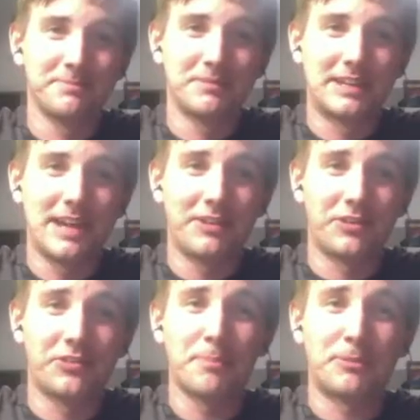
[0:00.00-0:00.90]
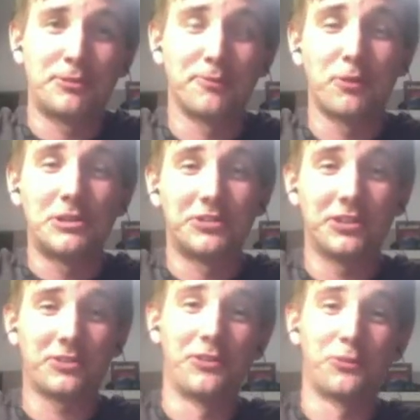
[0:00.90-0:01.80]
guys, it's episode 46
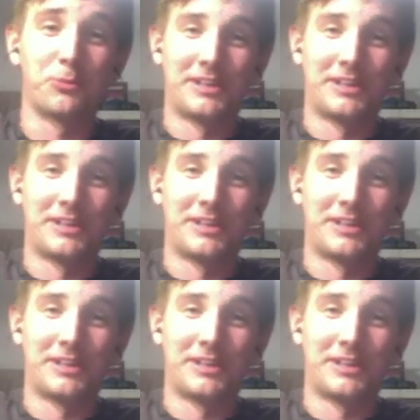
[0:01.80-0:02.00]
this week.